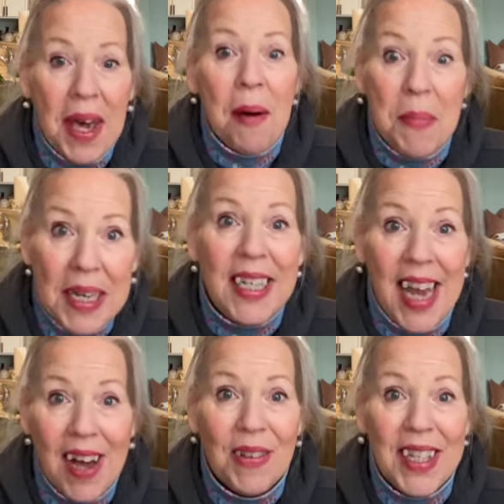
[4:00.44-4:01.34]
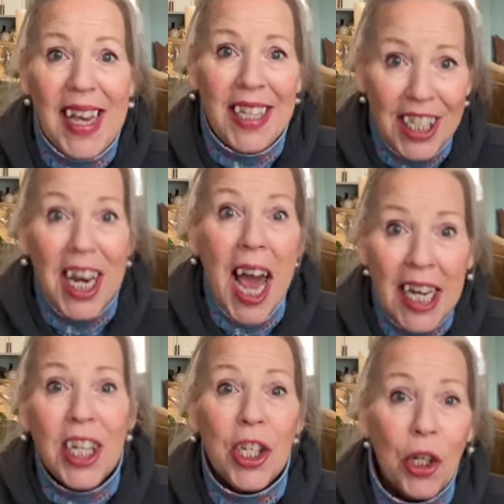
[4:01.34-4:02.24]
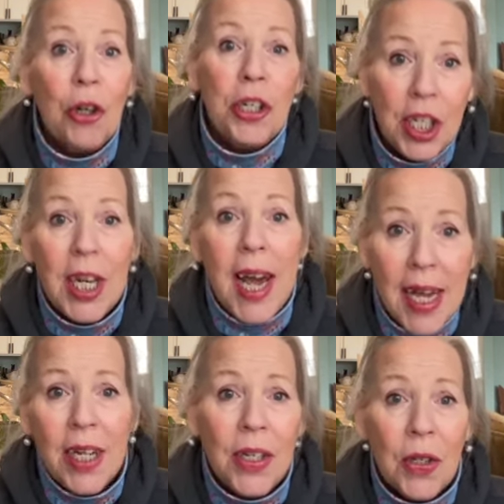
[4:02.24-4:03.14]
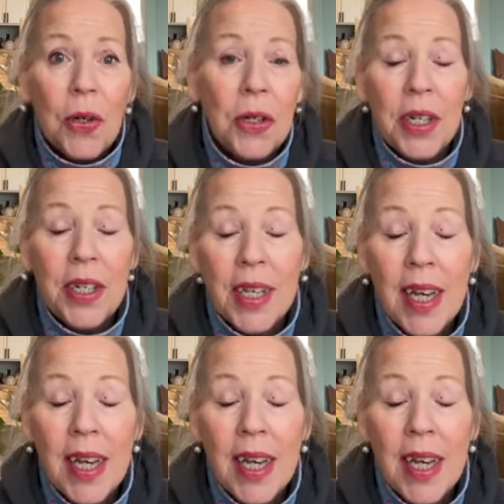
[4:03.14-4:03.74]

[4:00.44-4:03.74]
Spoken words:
up and down saying, "Dinosaurs, dinosaurs."